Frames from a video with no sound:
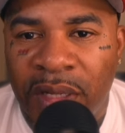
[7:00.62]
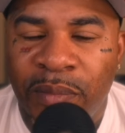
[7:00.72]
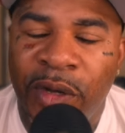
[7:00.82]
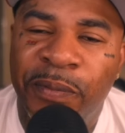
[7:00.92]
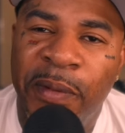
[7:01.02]

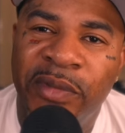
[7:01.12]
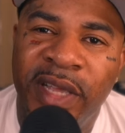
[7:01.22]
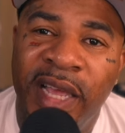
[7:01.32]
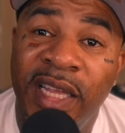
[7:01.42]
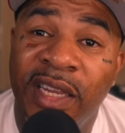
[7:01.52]
Most people
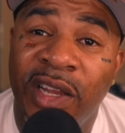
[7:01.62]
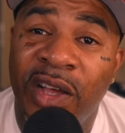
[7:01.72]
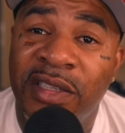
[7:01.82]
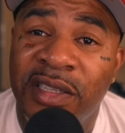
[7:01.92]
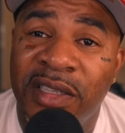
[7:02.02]
say he done
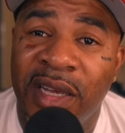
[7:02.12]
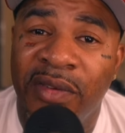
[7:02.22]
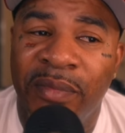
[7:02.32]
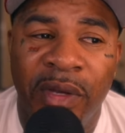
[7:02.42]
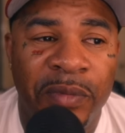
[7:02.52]
lost
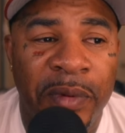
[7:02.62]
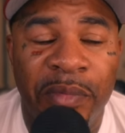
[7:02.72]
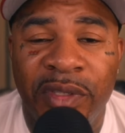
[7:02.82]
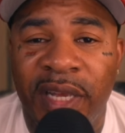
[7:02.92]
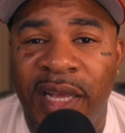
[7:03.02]
himself. Most
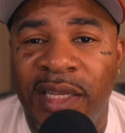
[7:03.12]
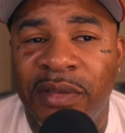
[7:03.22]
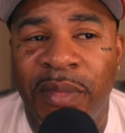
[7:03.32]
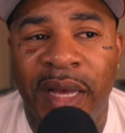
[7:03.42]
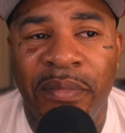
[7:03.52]
people say this
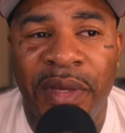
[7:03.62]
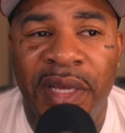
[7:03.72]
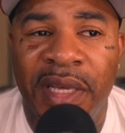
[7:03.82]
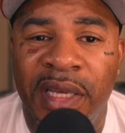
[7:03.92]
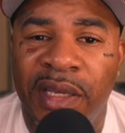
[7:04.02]
might be,
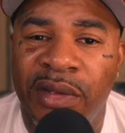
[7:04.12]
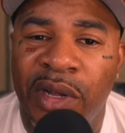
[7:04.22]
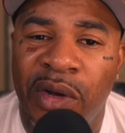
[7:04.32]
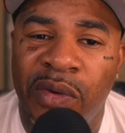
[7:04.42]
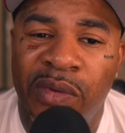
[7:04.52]
you
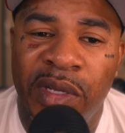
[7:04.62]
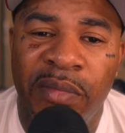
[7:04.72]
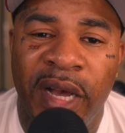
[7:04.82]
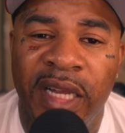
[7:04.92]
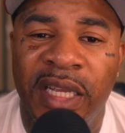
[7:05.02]
know, he
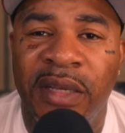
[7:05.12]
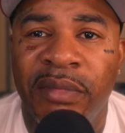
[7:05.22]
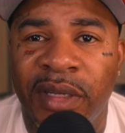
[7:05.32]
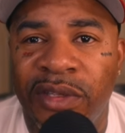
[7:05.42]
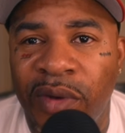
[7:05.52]
might need
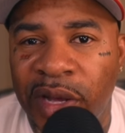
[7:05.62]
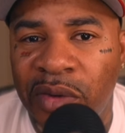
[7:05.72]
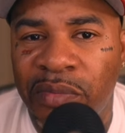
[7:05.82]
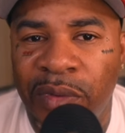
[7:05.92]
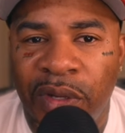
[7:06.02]
mental
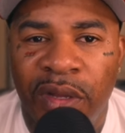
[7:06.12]
help.